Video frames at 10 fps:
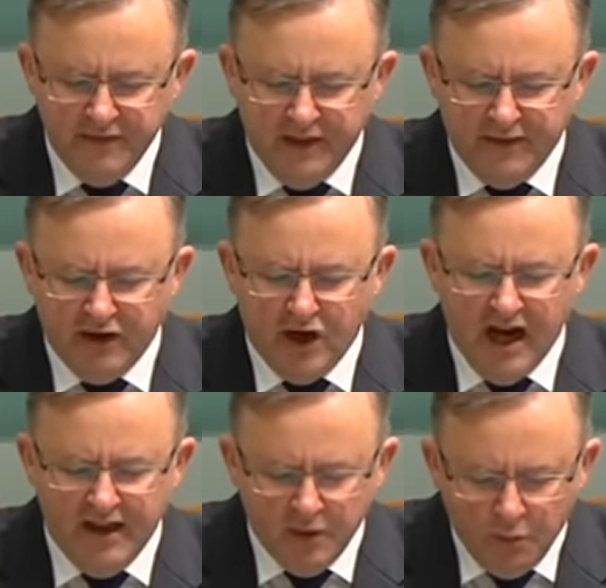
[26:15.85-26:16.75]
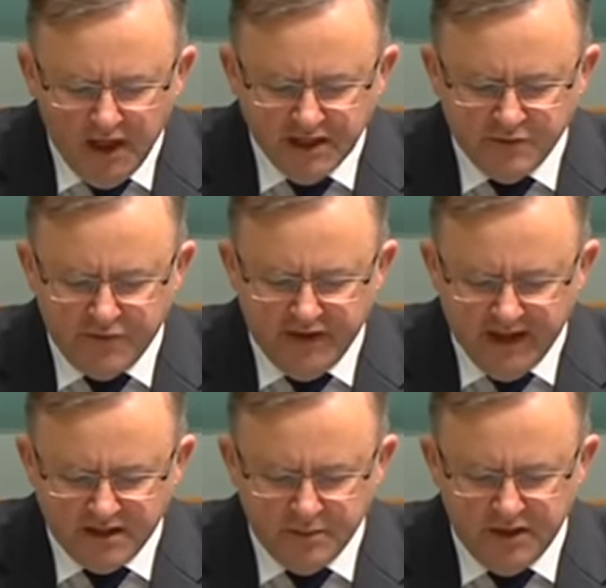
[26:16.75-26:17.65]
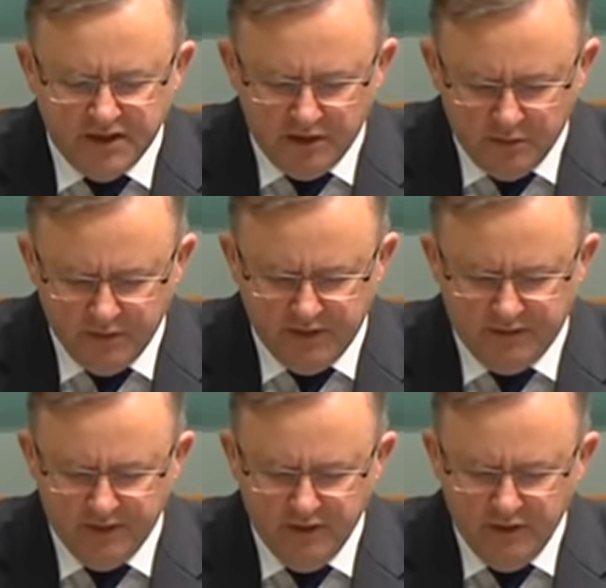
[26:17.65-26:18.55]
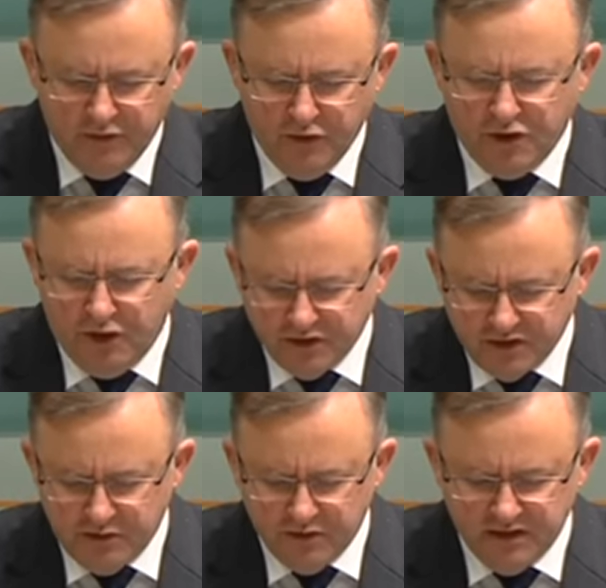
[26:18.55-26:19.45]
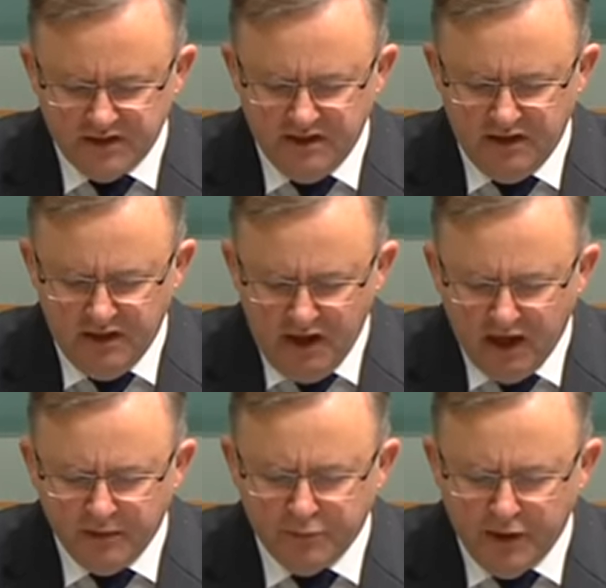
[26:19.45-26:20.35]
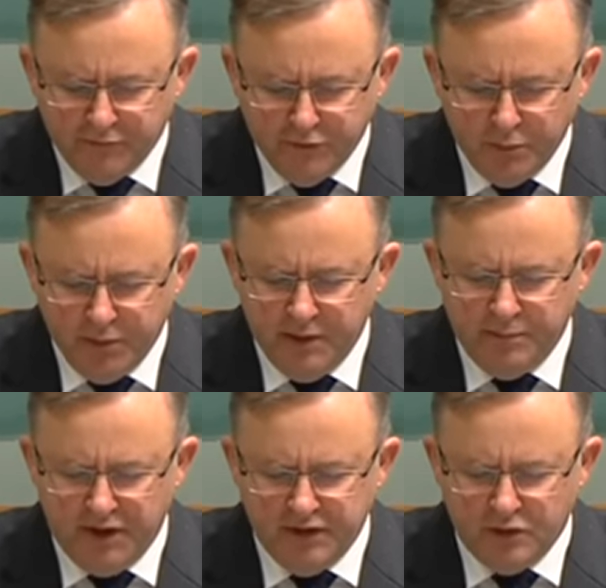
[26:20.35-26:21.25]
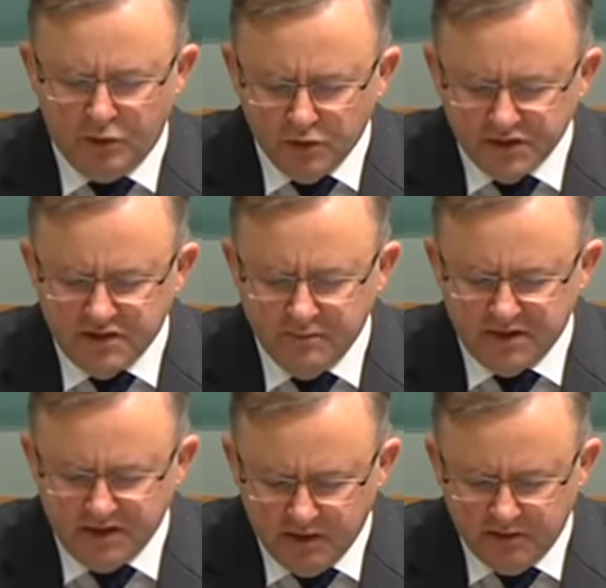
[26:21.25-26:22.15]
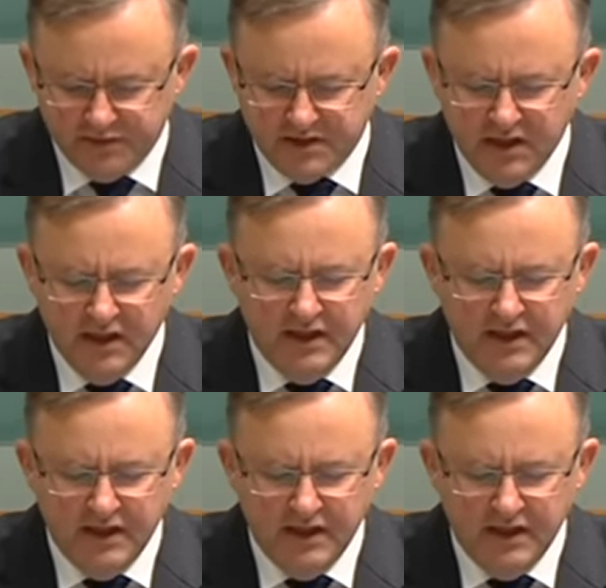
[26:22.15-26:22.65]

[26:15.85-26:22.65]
that there are other ways for that to be dealt with, through cost orders and the like, preferably by the courts themselves,